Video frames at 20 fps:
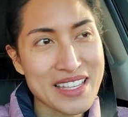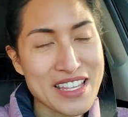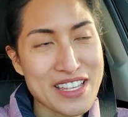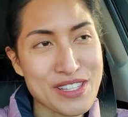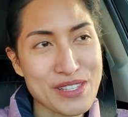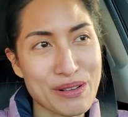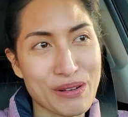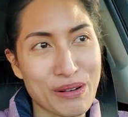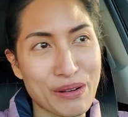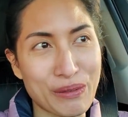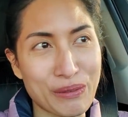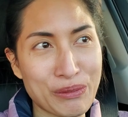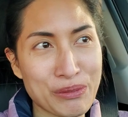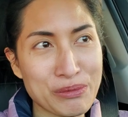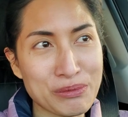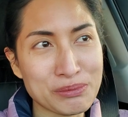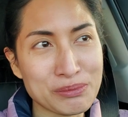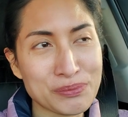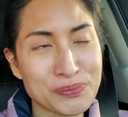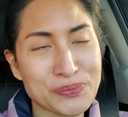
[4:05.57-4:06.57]
So
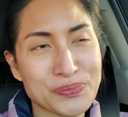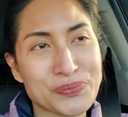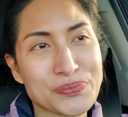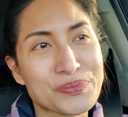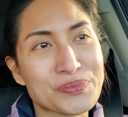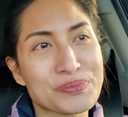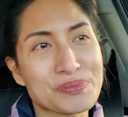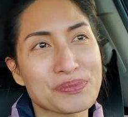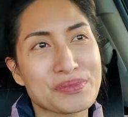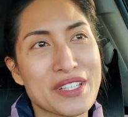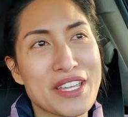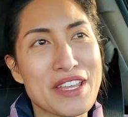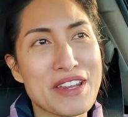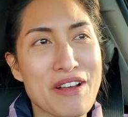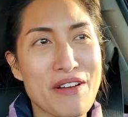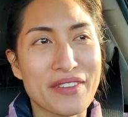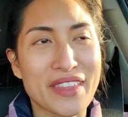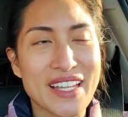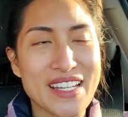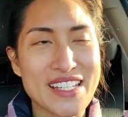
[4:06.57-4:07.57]

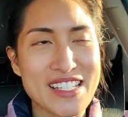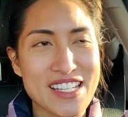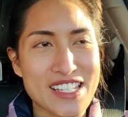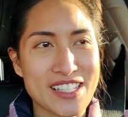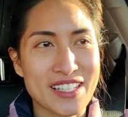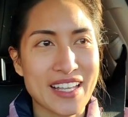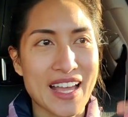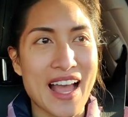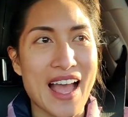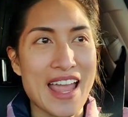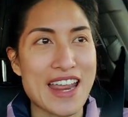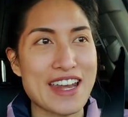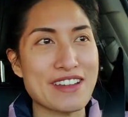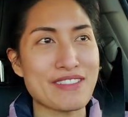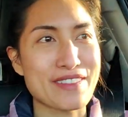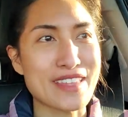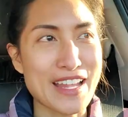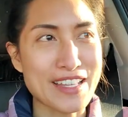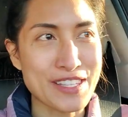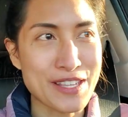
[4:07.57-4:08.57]
that just
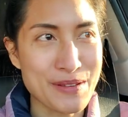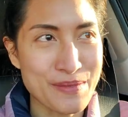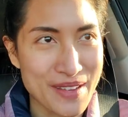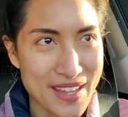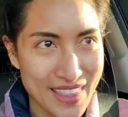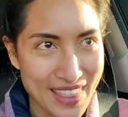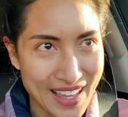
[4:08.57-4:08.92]
that to me,